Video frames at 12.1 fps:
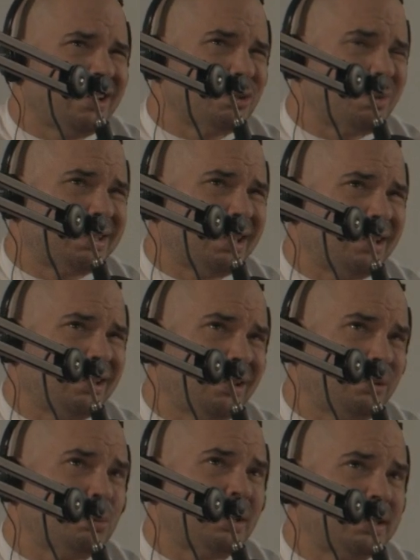
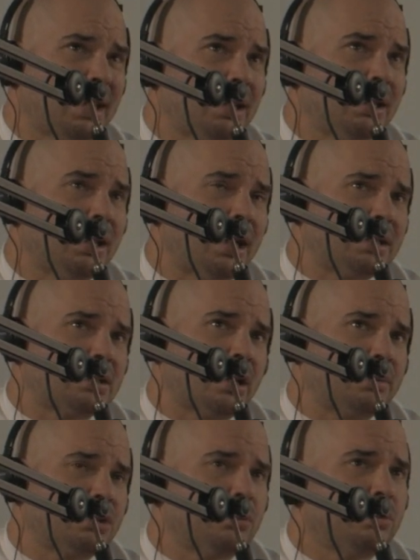about 10 the last
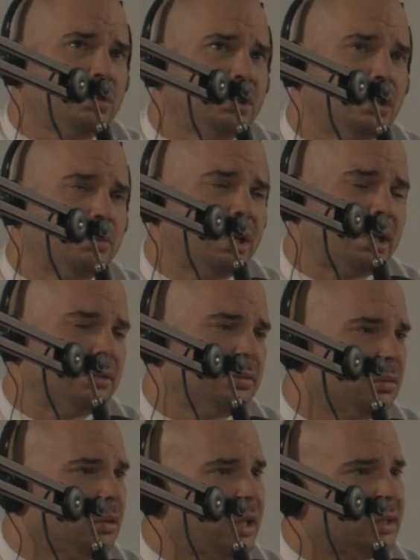time, so we got
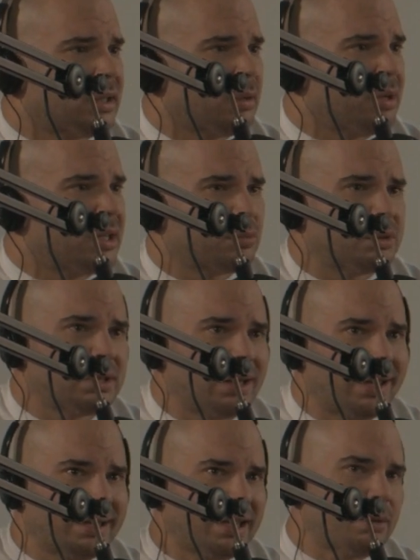8 to 10 minutes. Once the
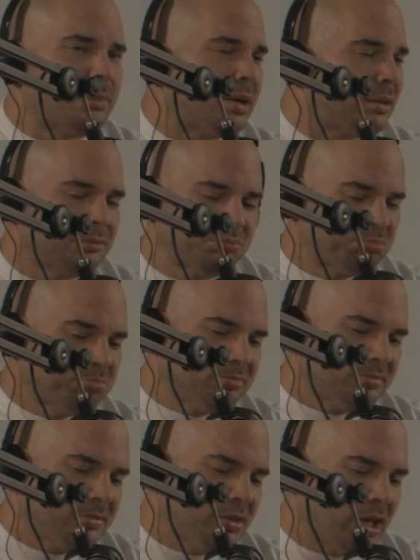light came on,
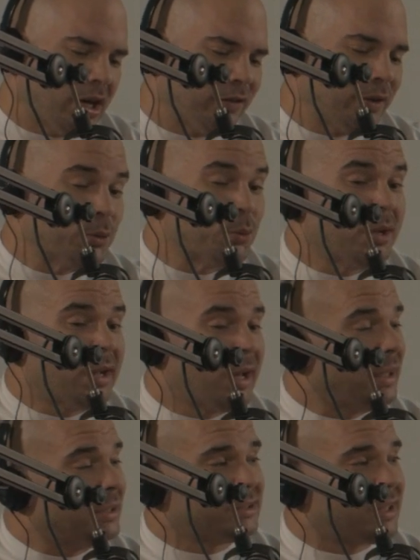you got off. There was one guy,
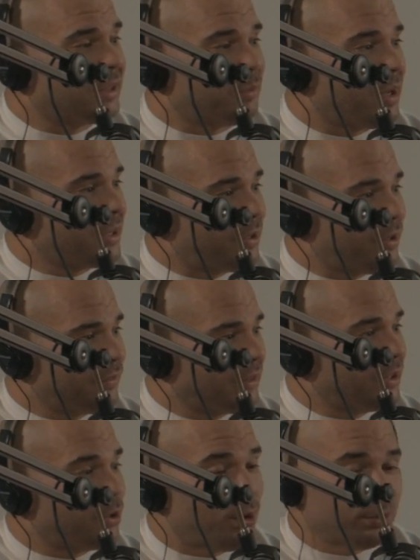they just cut the mic off.
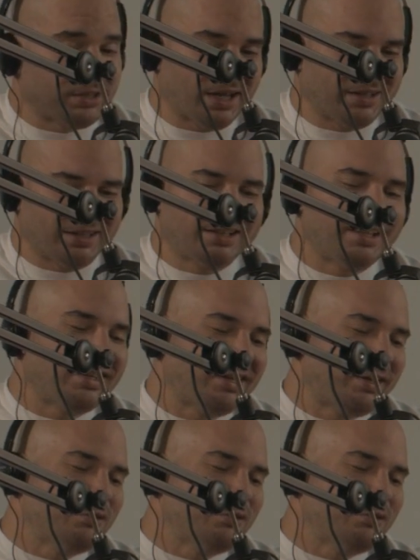They told you, they give